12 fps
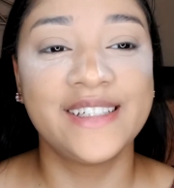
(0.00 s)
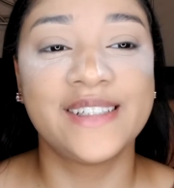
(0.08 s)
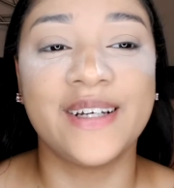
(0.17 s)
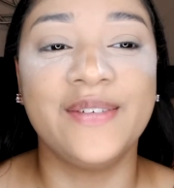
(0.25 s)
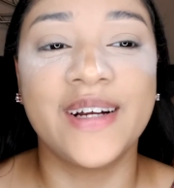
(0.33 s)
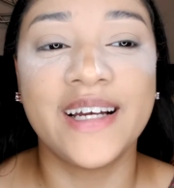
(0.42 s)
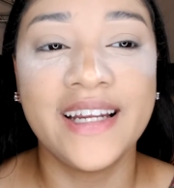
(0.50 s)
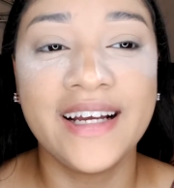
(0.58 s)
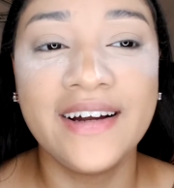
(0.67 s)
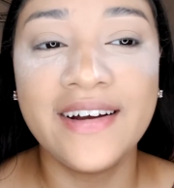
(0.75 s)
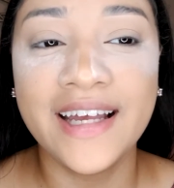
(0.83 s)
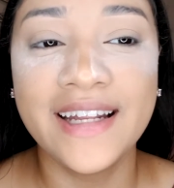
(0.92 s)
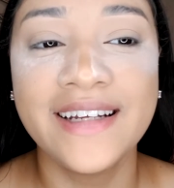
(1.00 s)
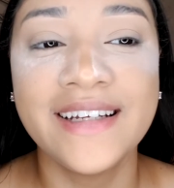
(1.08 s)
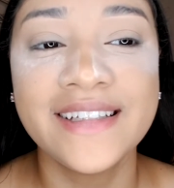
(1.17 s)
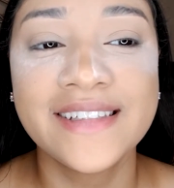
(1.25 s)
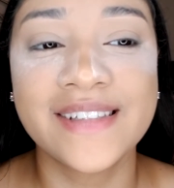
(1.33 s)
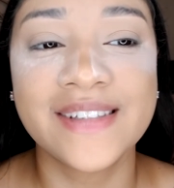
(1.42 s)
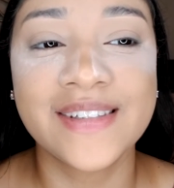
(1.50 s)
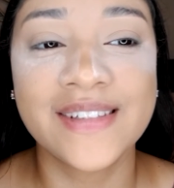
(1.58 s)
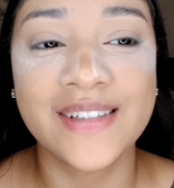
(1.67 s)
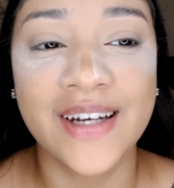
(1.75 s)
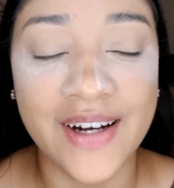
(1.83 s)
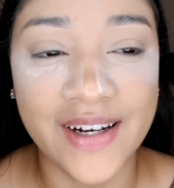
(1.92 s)
So we're gonna go ahead and get
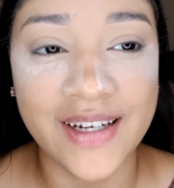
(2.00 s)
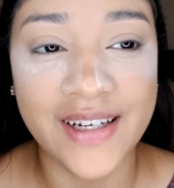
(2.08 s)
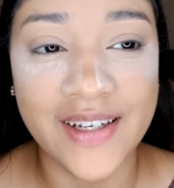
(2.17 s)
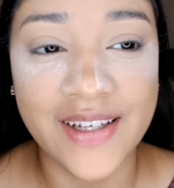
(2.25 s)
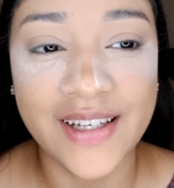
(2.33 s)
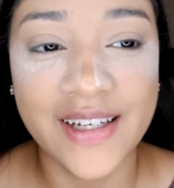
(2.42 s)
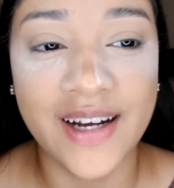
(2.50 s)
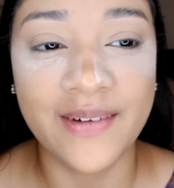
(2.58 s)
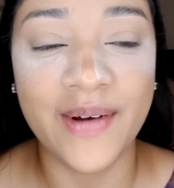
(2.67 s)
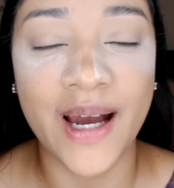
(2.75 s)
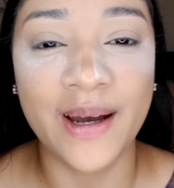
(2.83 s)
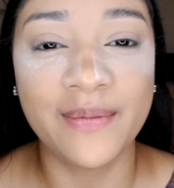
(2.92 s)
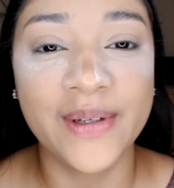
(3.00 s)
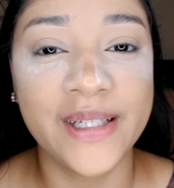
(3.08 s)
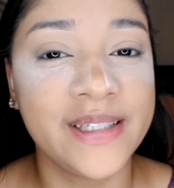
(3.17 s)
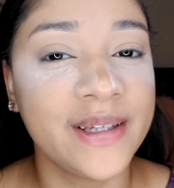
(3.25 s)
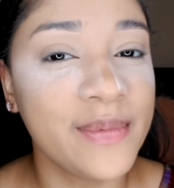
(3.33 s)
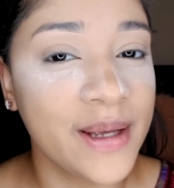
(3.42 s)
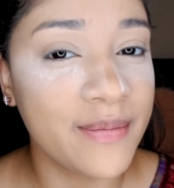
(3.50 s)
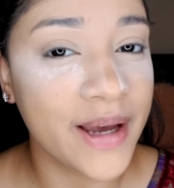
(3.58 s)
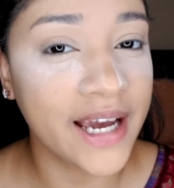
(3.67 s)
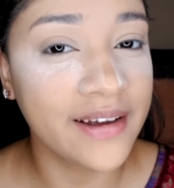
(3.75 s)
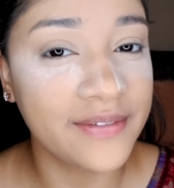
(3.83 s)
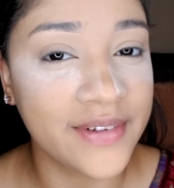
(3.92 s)
started. I'm happy to be
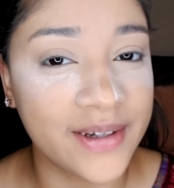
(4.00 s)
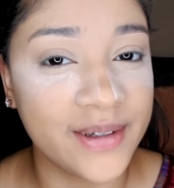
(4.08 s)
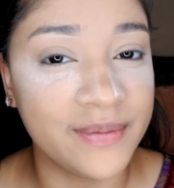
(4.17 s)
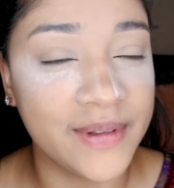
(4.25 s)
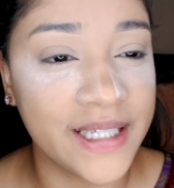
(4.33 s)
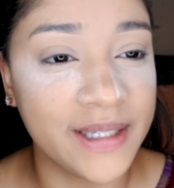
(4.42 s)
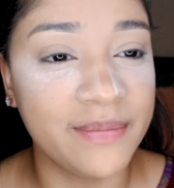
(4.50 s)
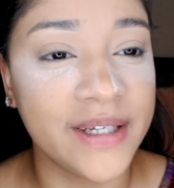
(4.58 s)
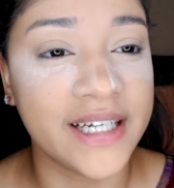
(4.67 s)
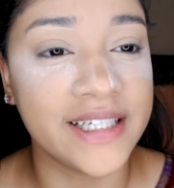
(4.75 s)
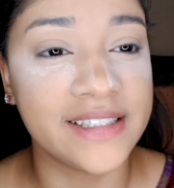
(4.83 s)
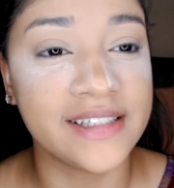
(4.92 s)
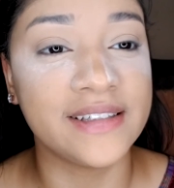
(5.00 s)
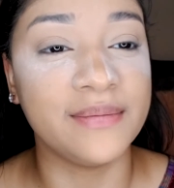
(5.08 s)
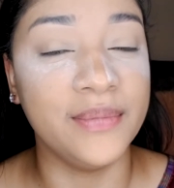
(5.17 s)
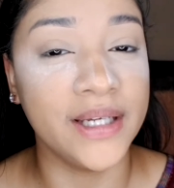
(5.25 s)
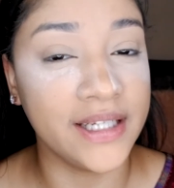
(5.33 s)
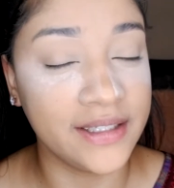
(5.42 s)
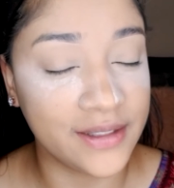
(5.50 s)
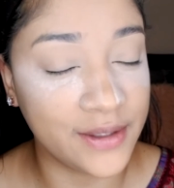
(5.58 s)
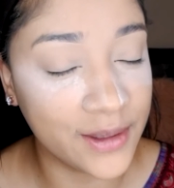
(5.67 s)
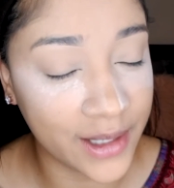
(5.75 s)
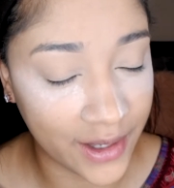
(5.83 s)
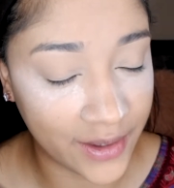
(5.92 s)
back filming because it's been
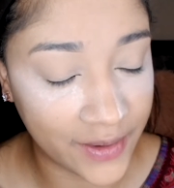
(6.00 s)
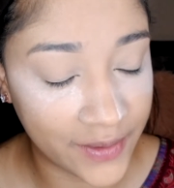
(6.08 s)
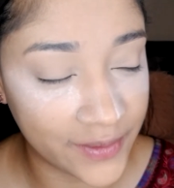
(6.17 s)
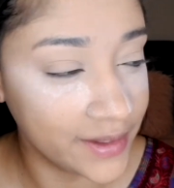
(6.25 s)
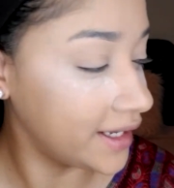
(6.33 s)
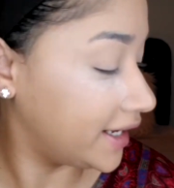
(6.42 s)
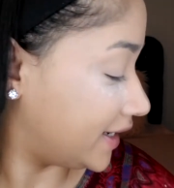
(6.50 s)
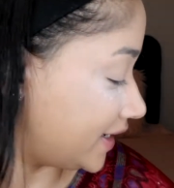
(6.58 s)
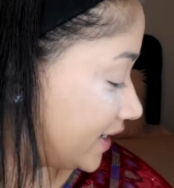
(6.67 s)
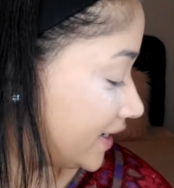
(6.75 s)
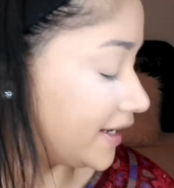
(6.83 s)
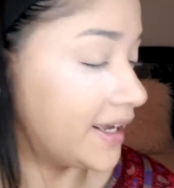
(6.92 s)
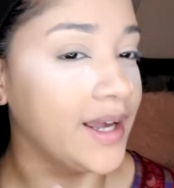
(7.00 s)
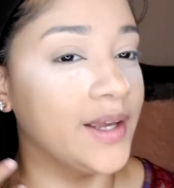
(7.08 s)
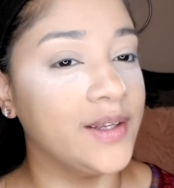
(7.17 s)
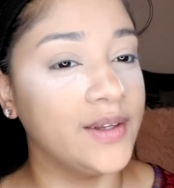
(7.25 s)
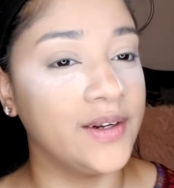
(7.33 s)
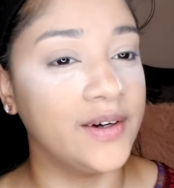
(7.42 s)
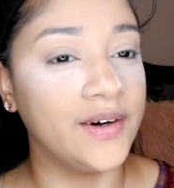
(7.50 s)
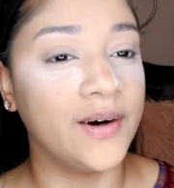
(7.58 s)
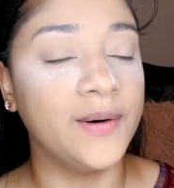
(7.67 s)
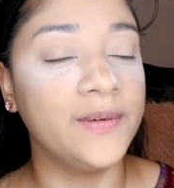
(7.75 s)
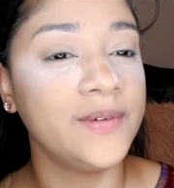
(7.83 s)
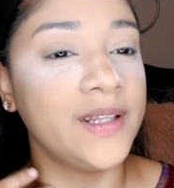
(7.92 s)
too long, and
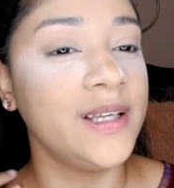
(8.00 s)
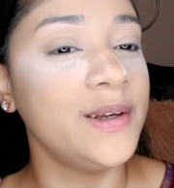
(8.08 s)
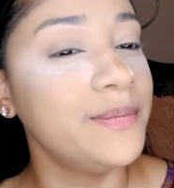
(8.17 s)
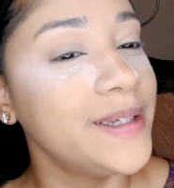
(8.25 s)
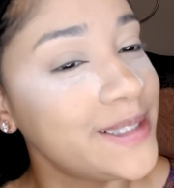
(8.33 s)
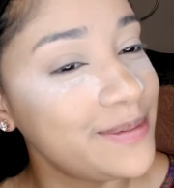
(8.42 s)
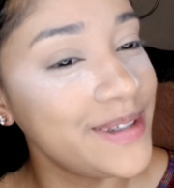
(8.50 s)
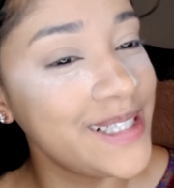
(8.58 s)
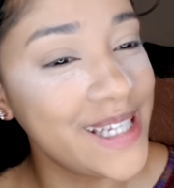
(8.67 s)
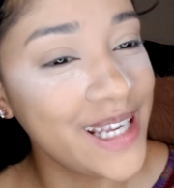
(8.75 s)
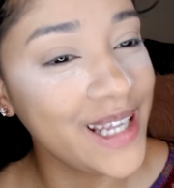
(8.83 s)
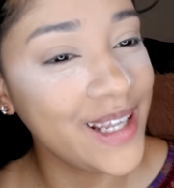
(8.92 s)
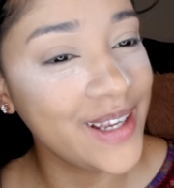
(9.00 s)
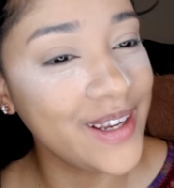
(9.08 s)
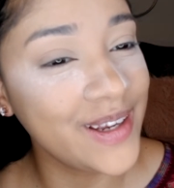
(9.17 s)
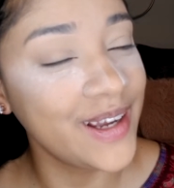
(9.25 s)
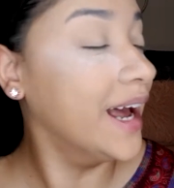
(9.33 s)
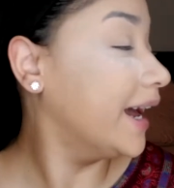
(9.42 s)
hopefully you missed me too.